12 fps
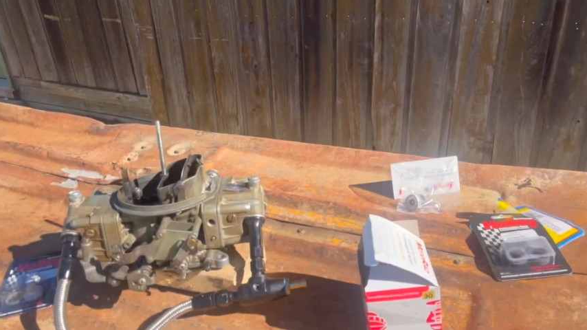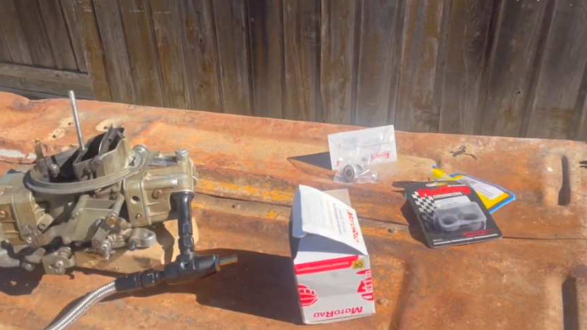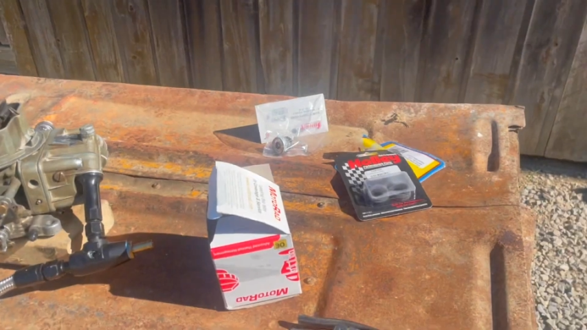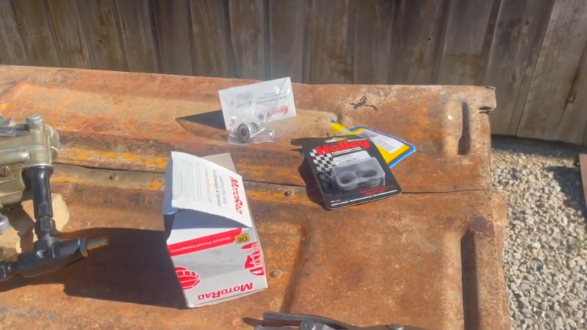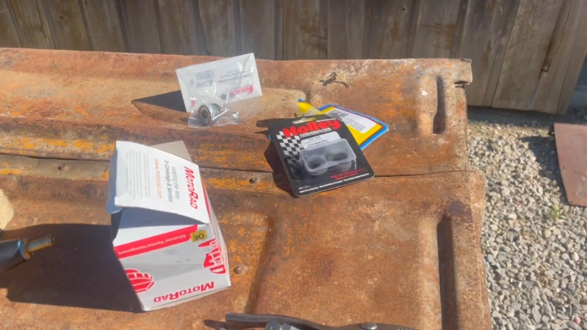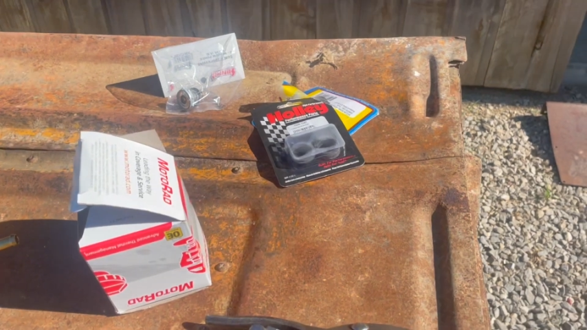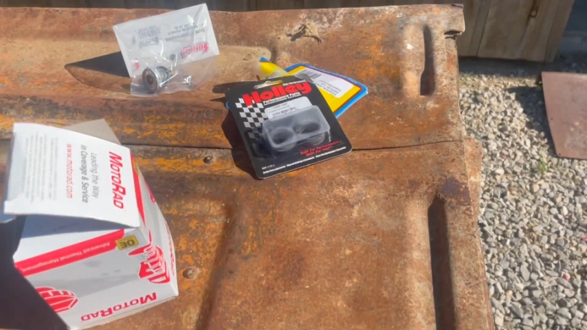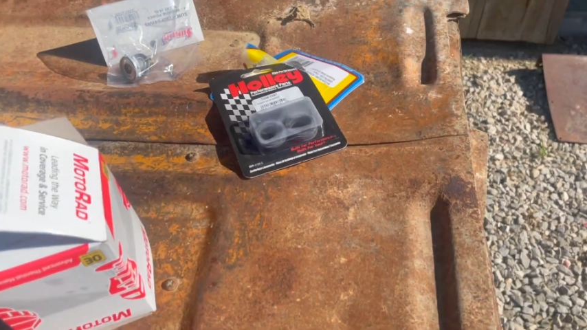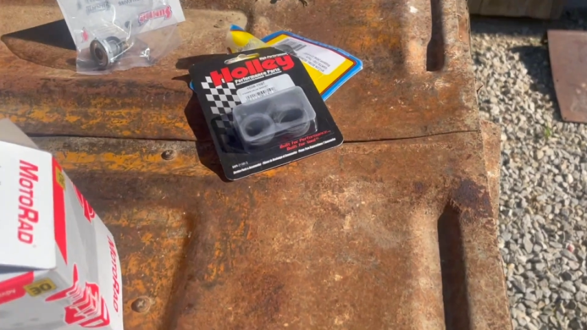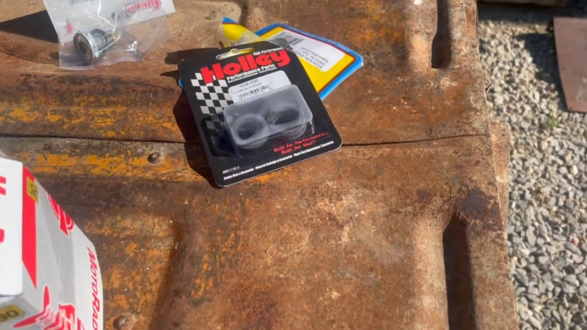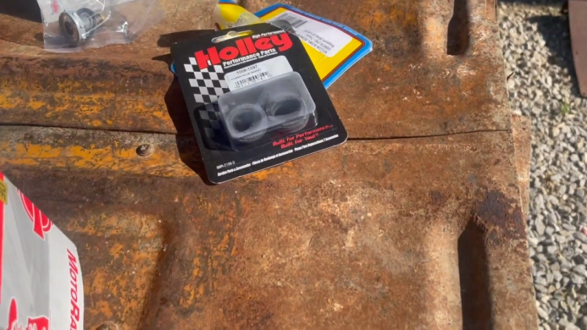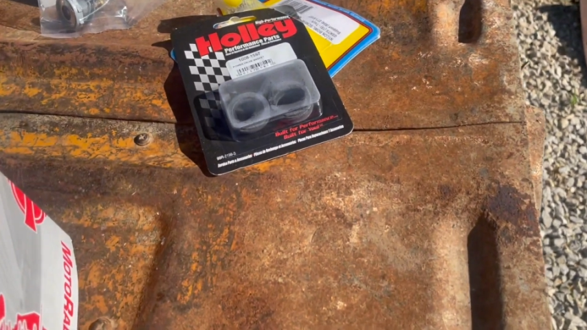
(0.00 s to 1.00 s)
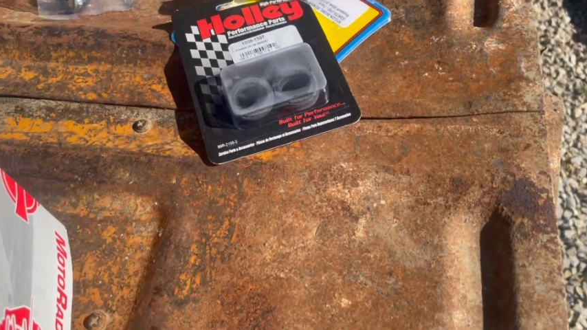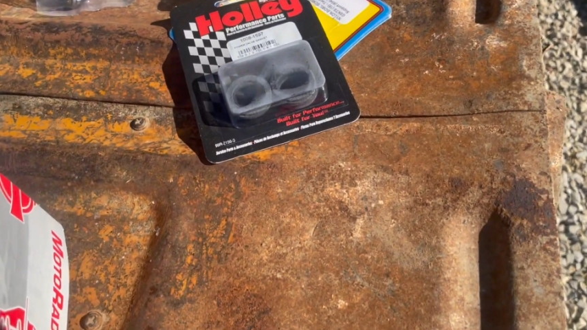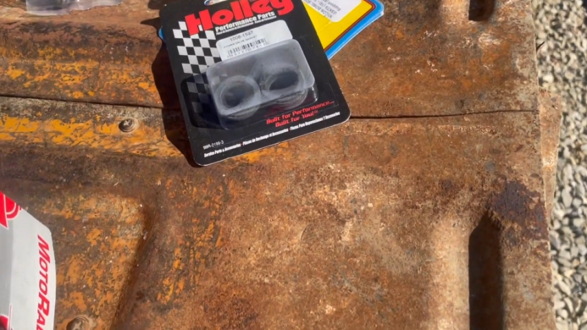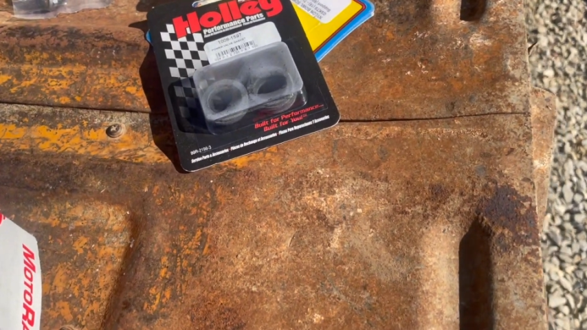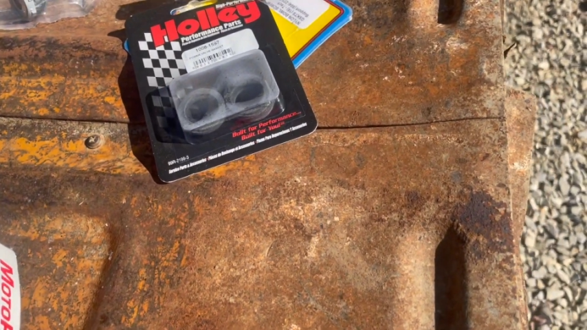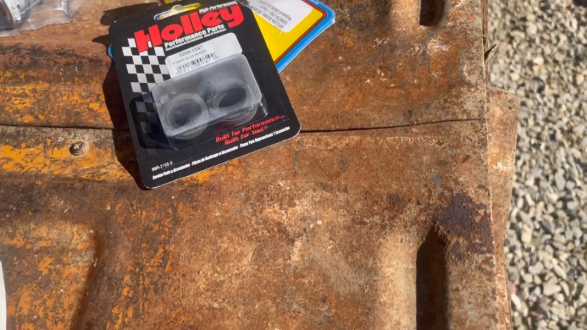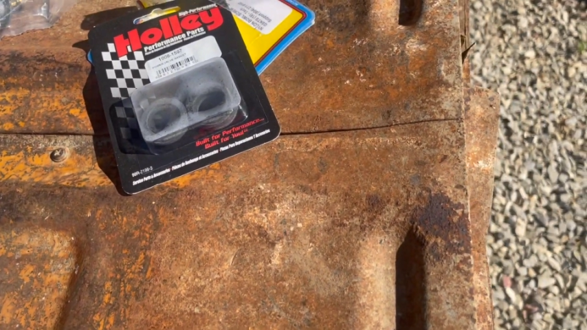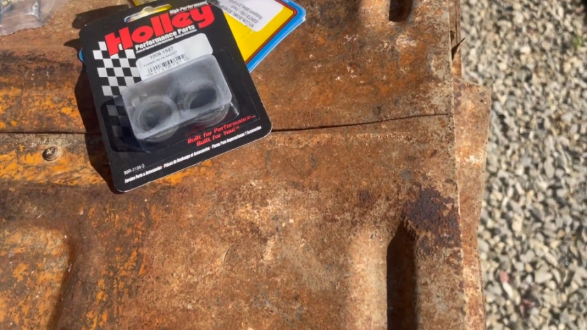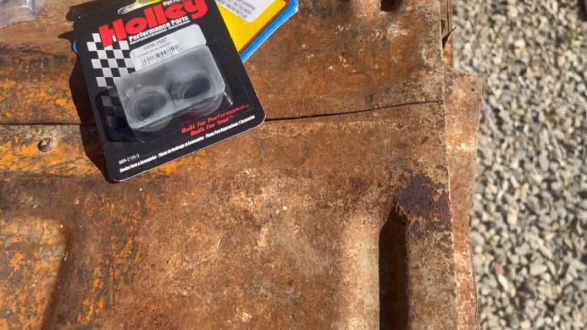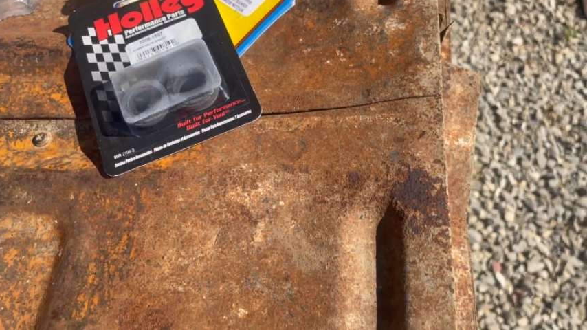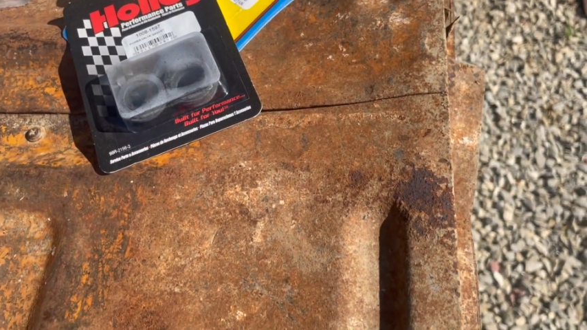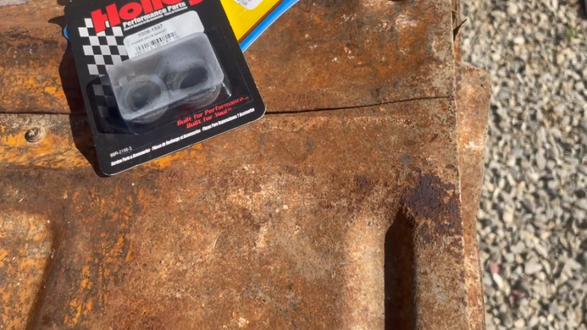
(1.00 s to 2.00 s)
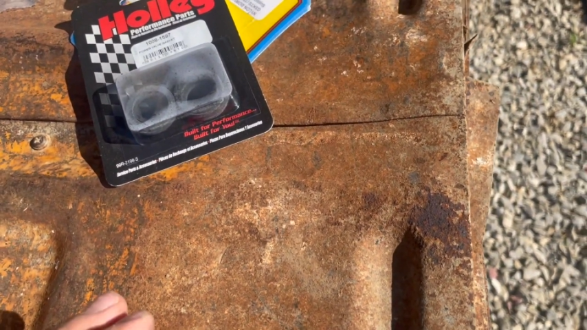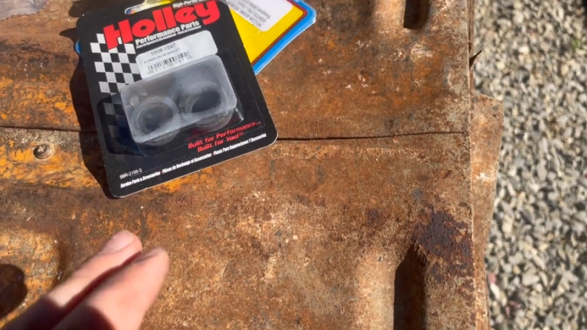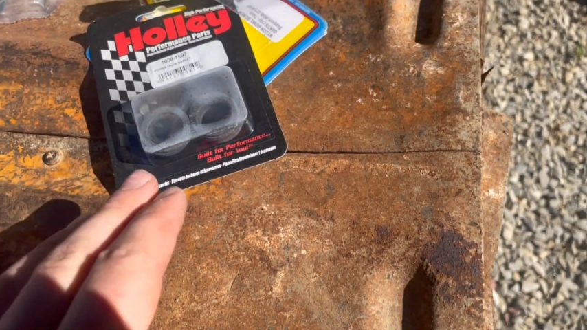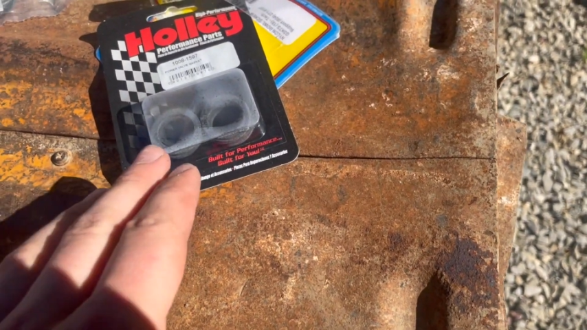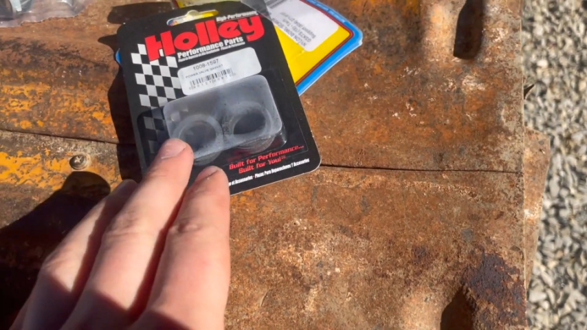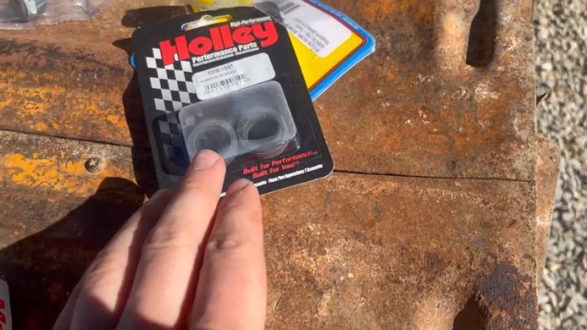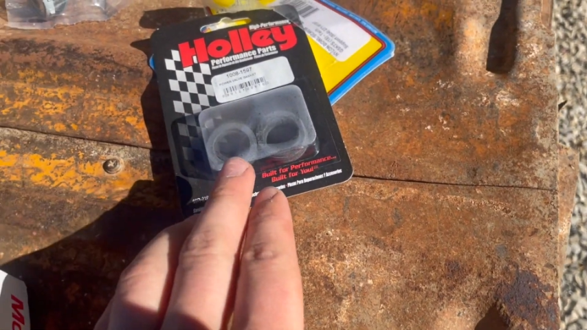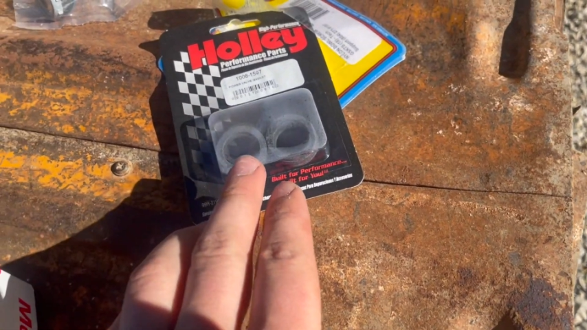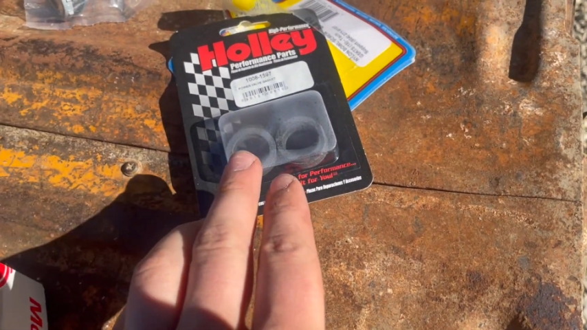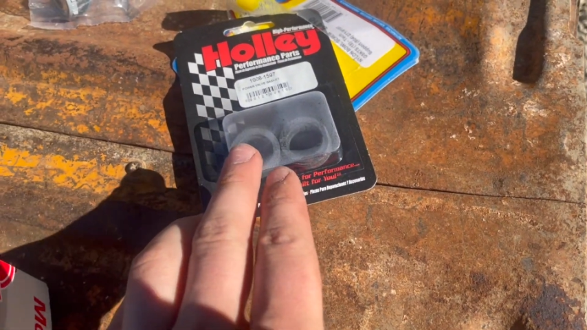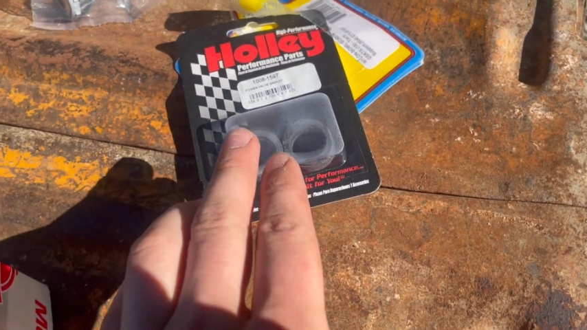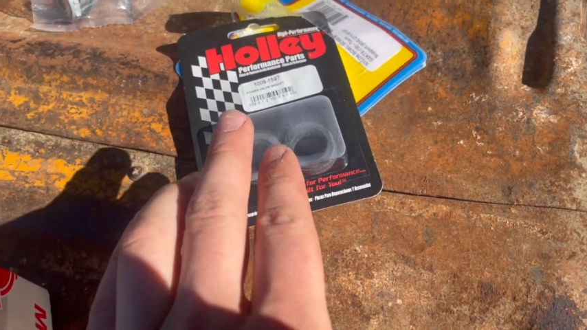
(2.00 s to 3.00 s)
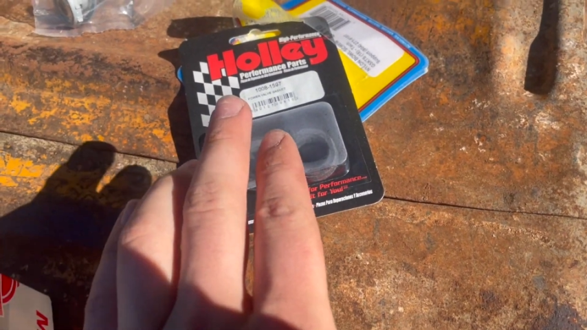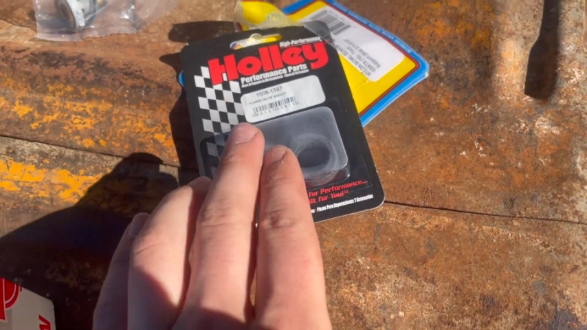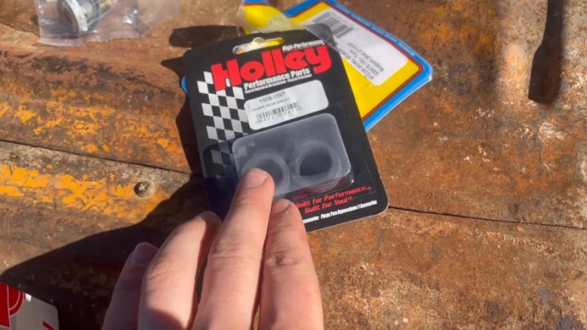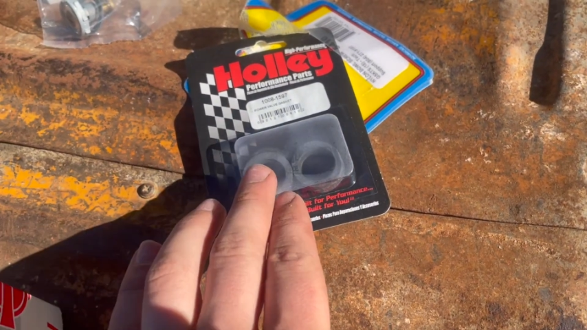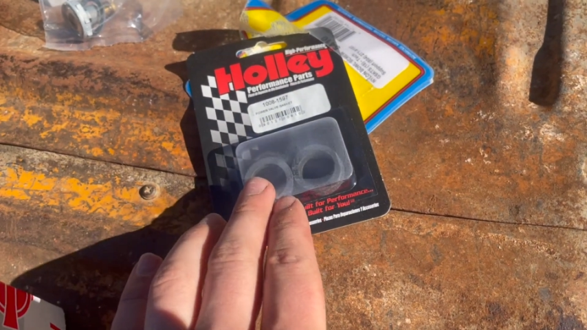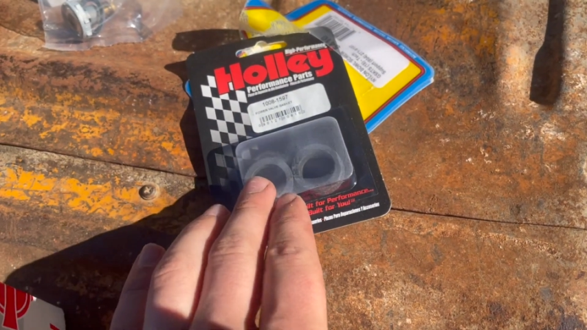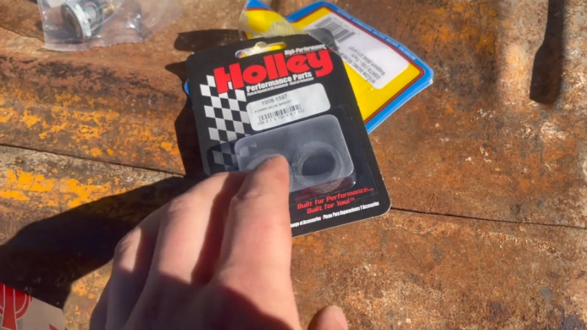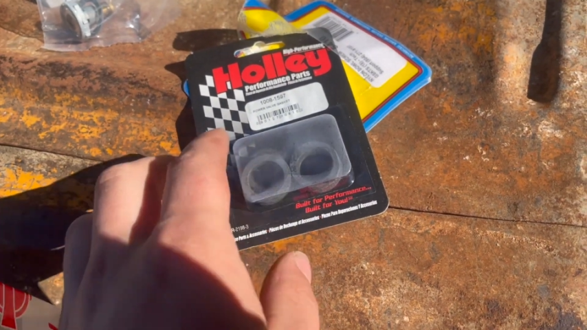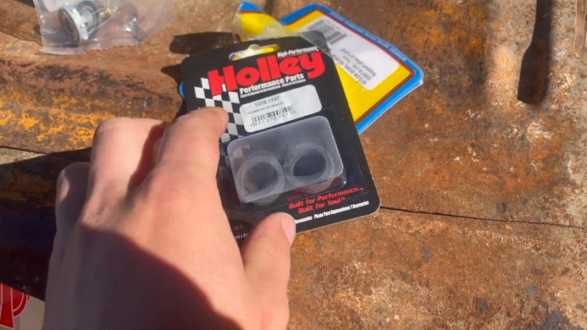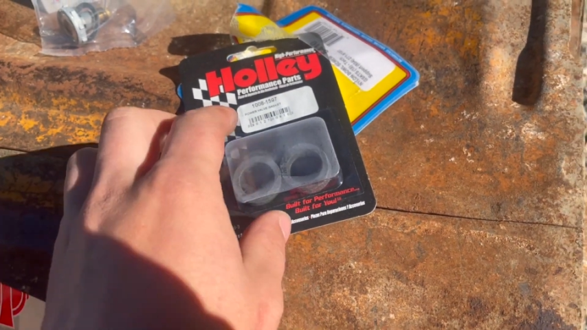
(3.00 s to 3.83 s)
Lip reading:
(no speaker visible)